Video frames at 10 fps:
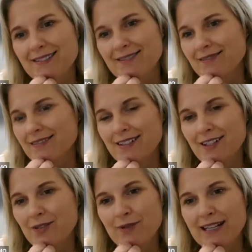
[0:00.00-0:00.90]
and,
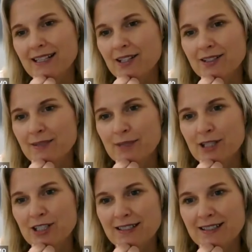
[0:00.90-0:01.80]
read the
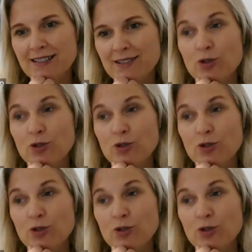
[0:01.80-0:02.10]
submissions,